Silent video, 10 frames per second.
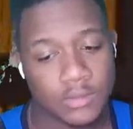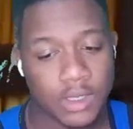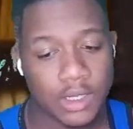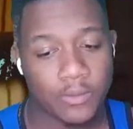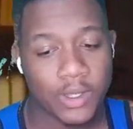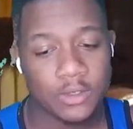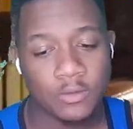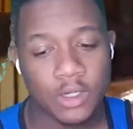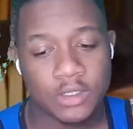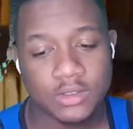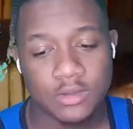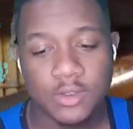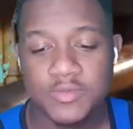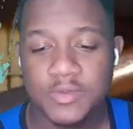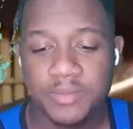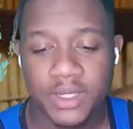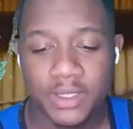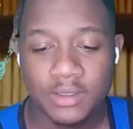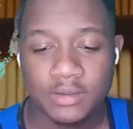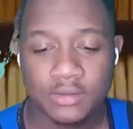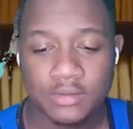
Why you walking towards me, player?